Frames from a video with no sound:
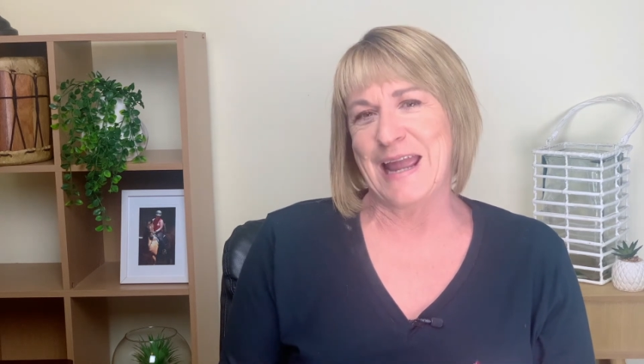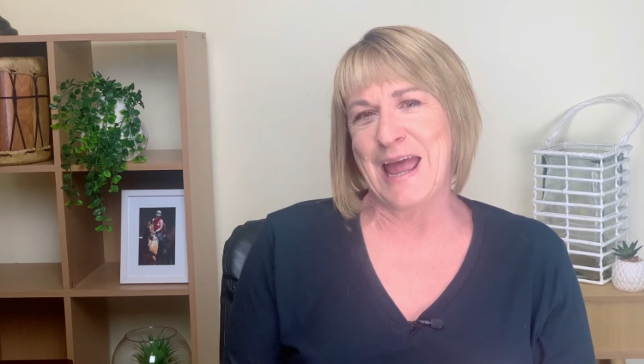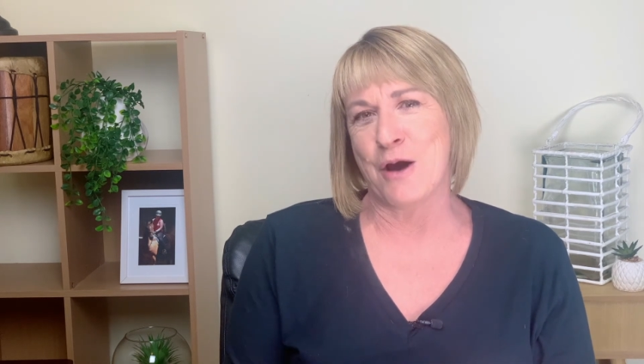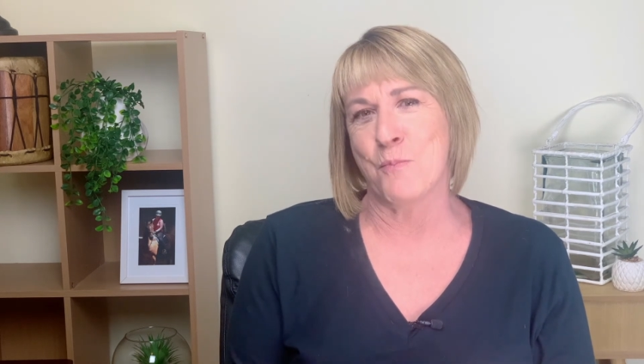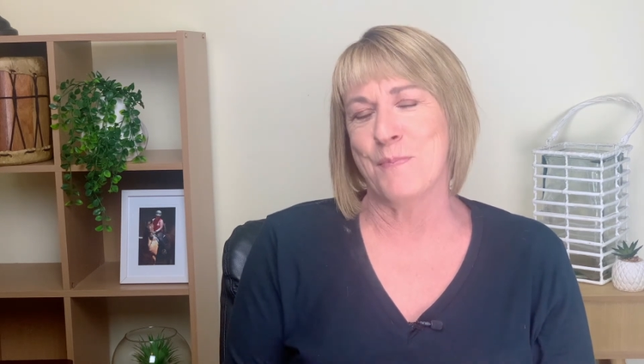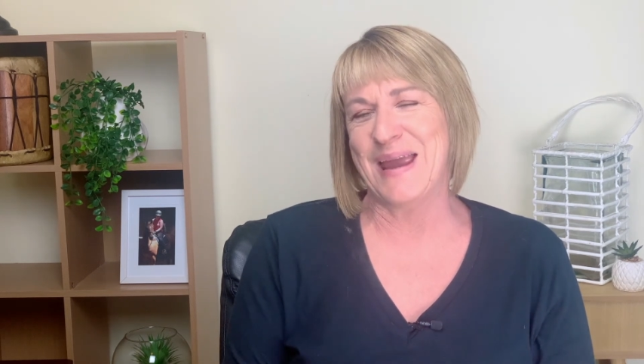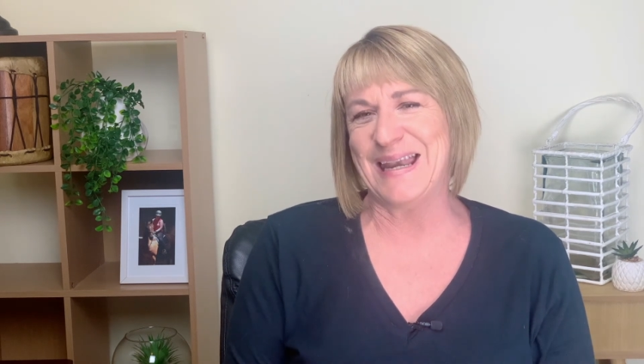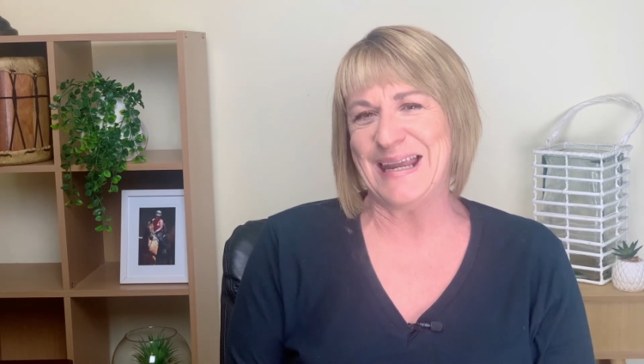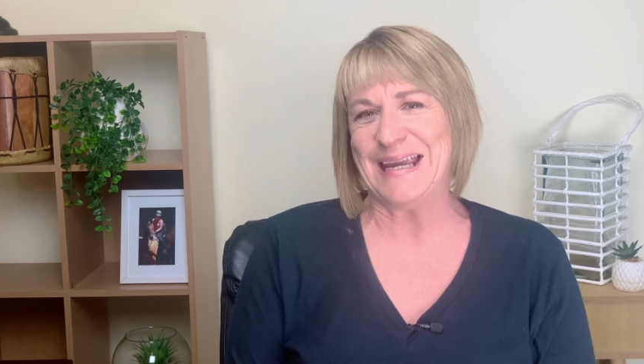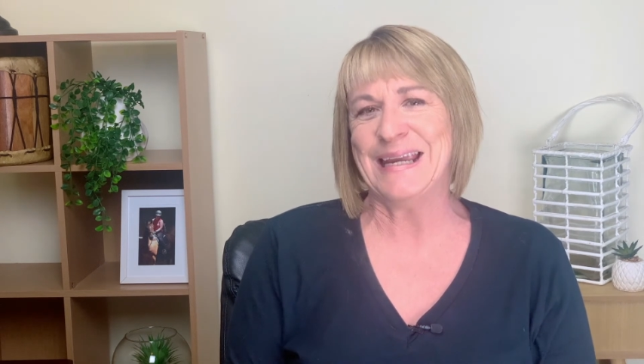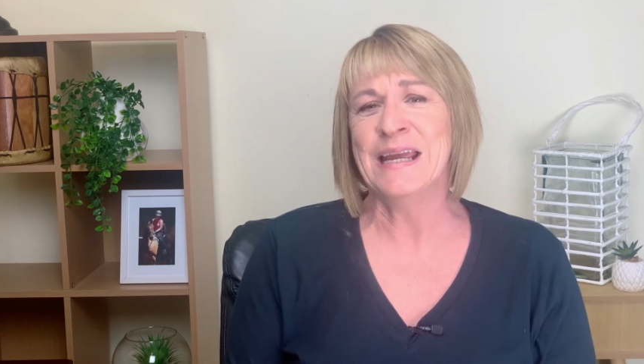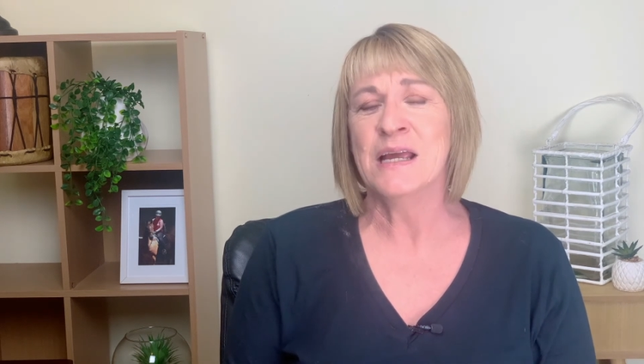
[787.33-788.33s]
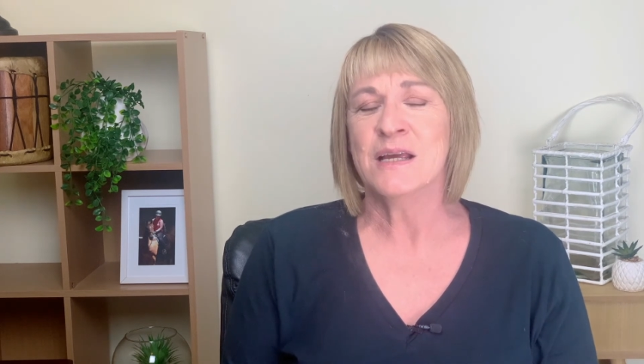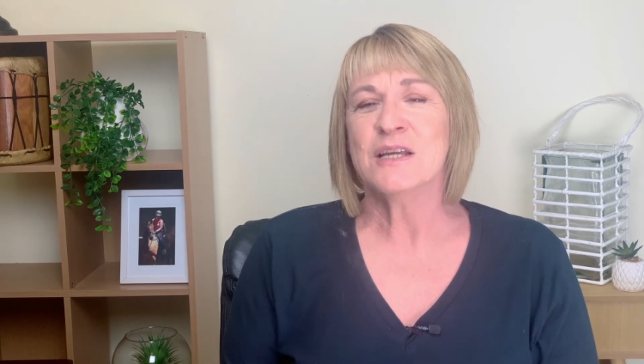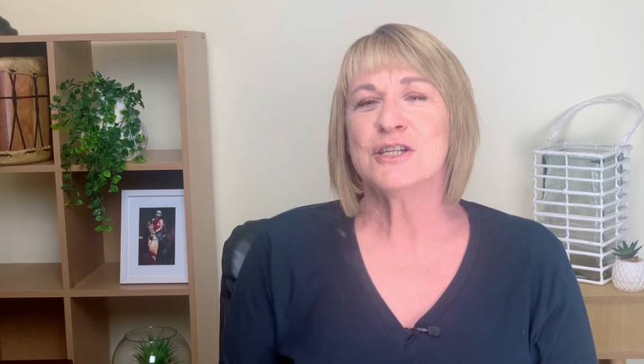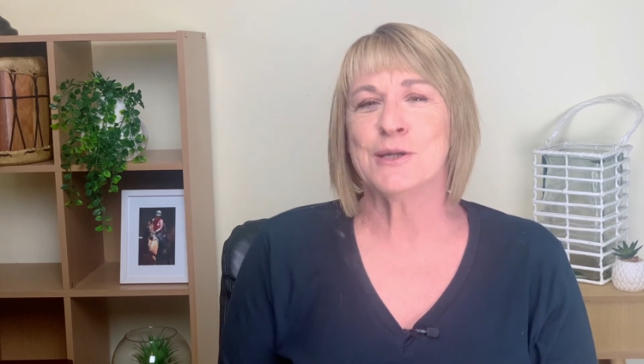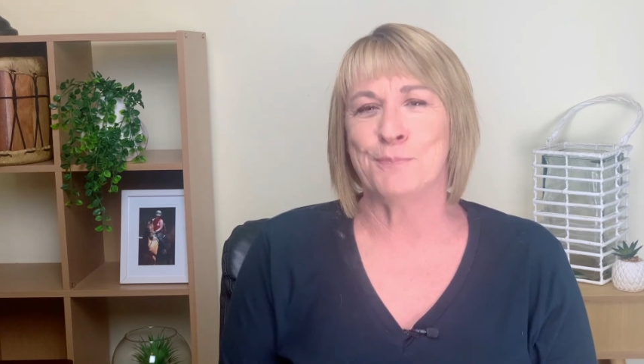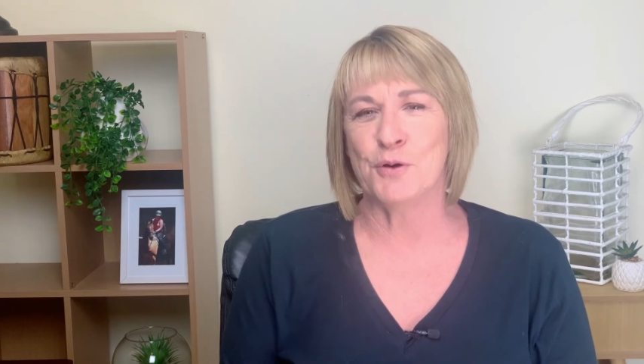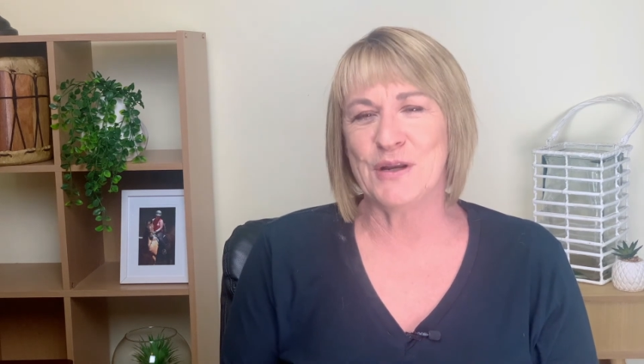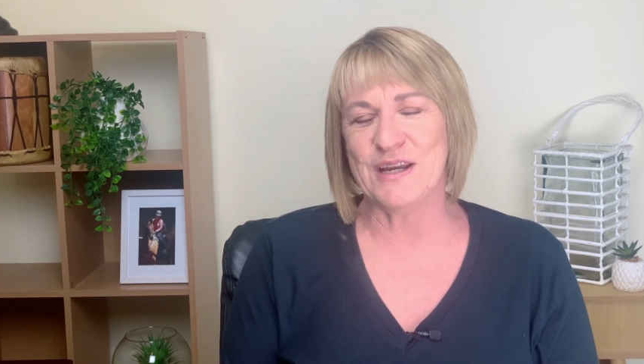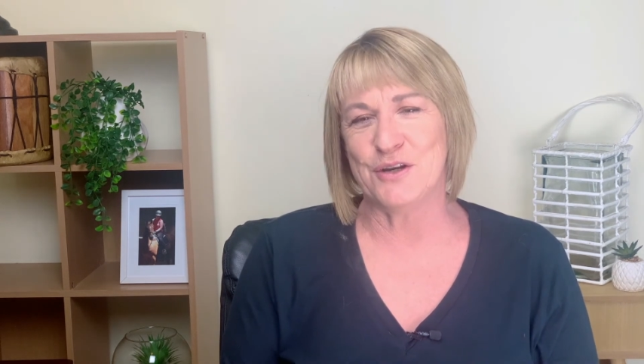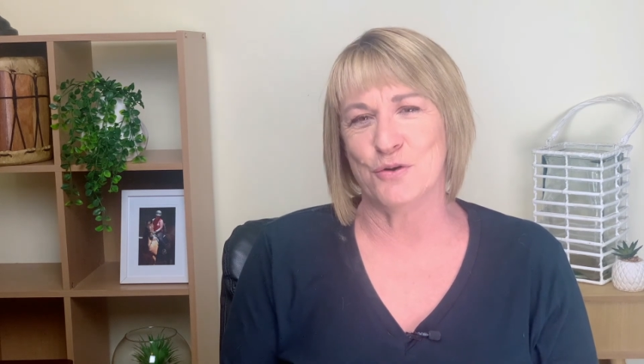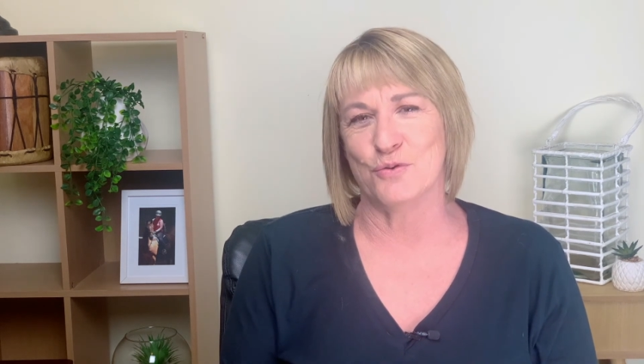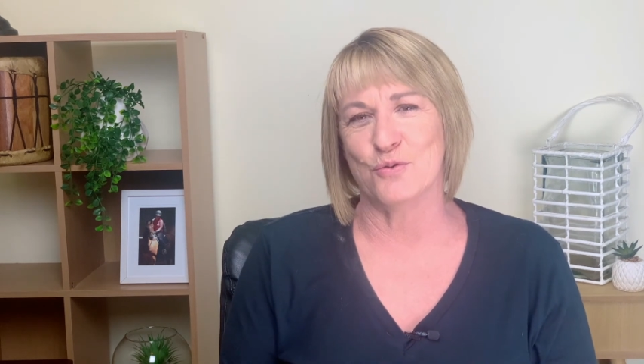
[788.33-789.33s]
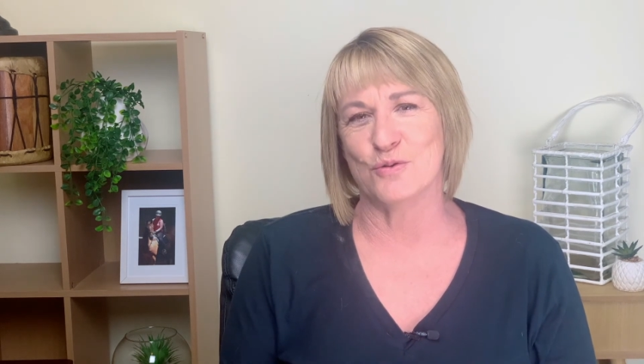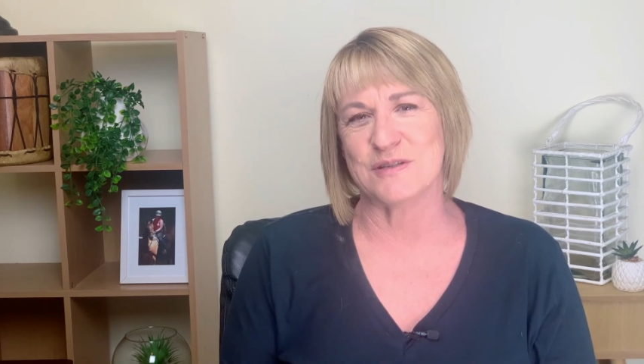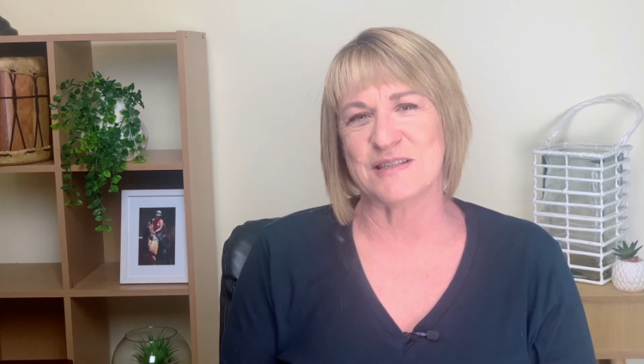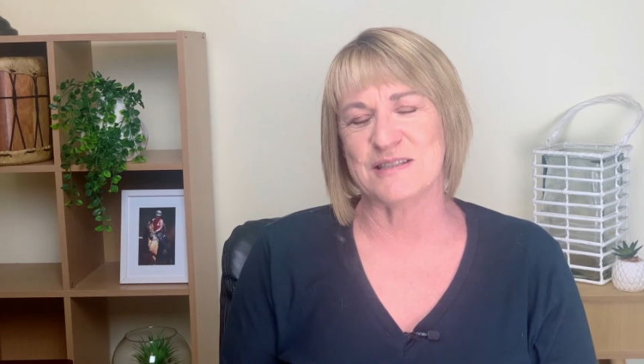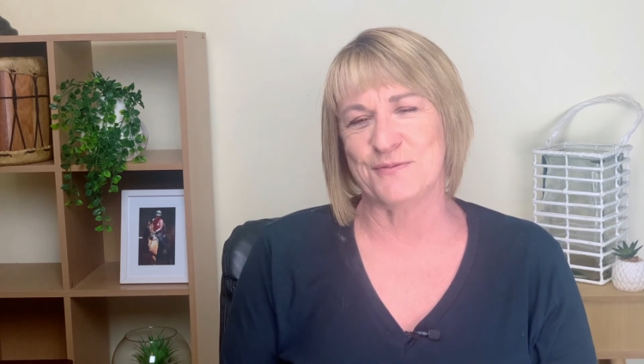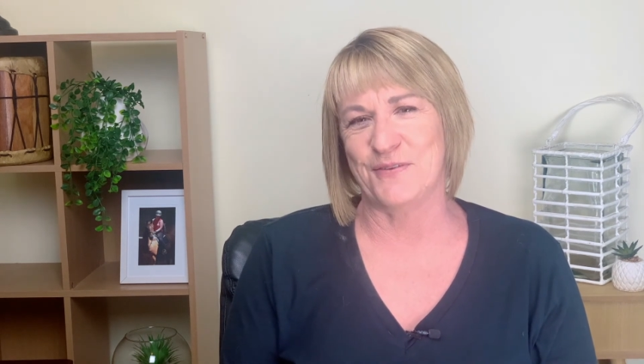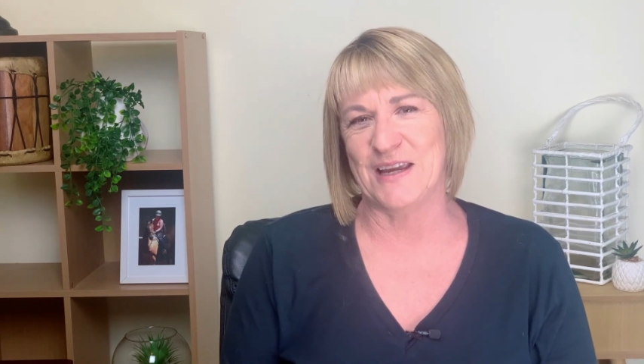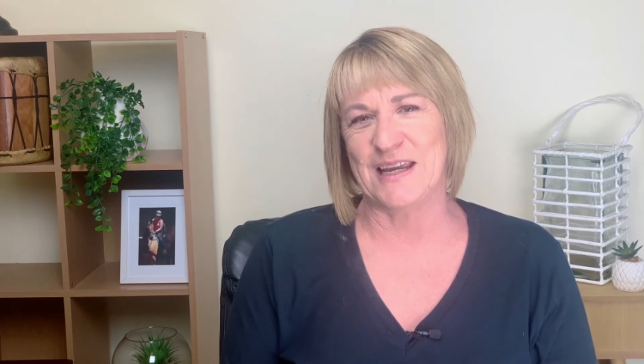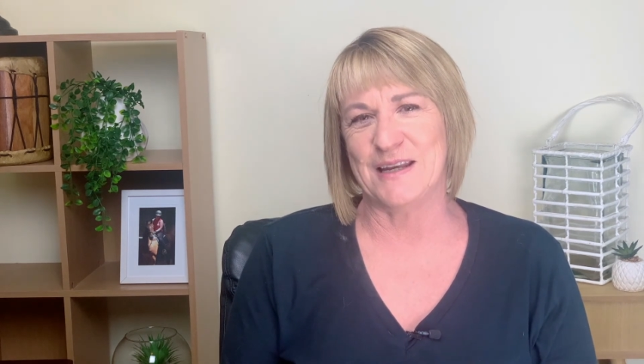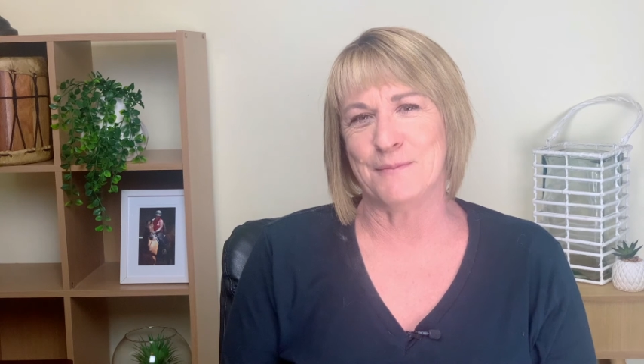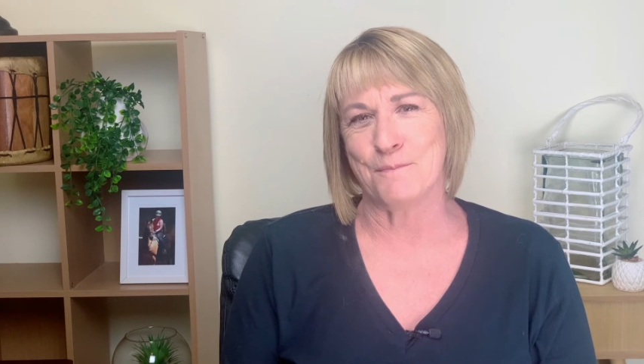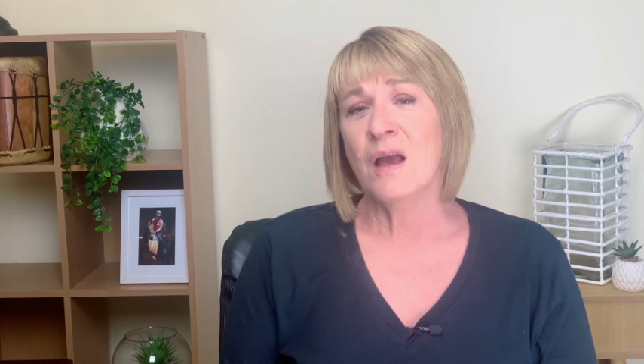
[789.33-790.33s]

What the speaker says: how many to put in your horse's feed.